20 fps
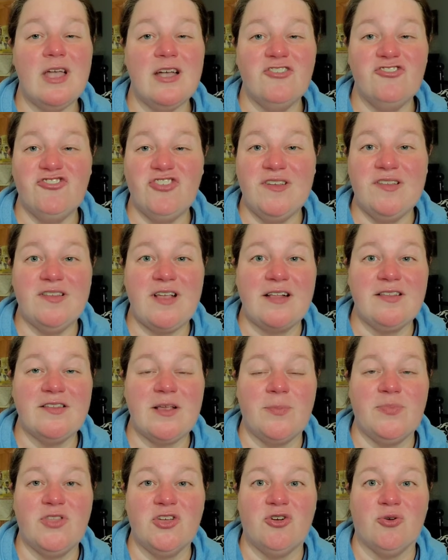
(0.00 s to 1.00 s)
She sets
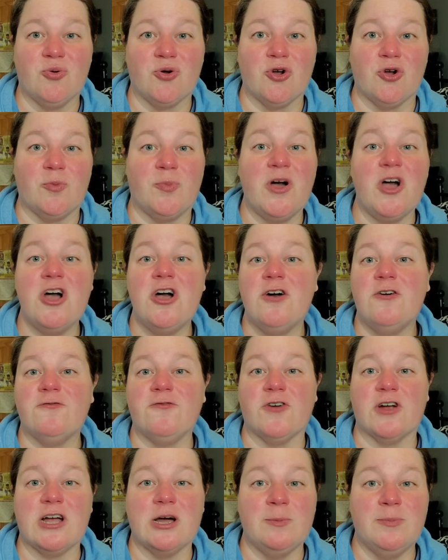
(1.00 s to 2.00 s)
up the group
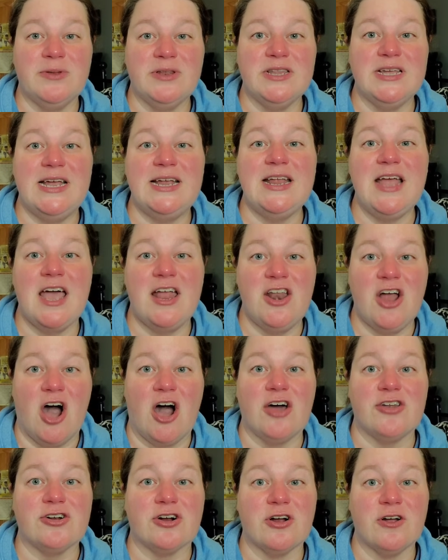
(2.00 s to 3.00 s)
for complete and
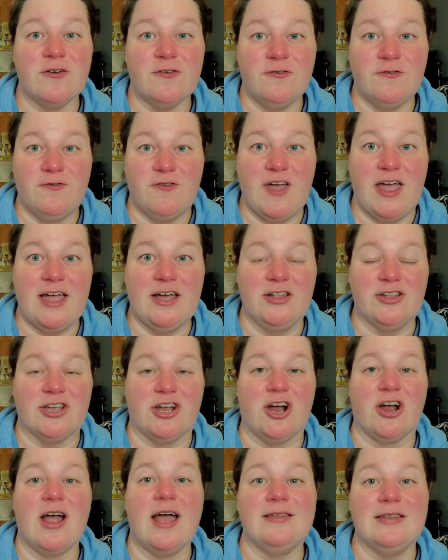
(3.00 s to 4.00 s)
utter
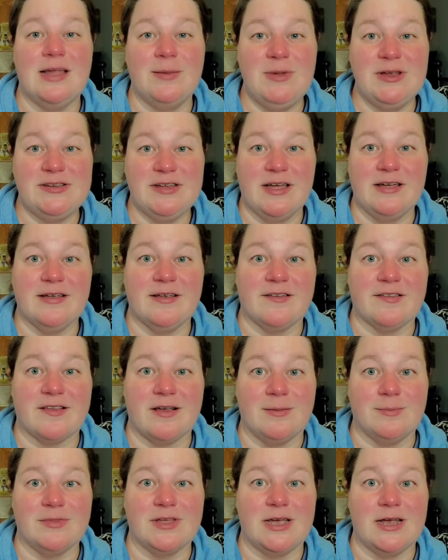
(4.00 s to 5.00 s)
failure. And let me tell you
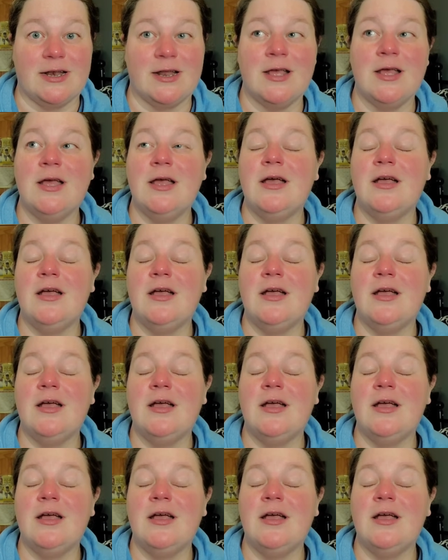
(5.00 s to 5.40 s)
something.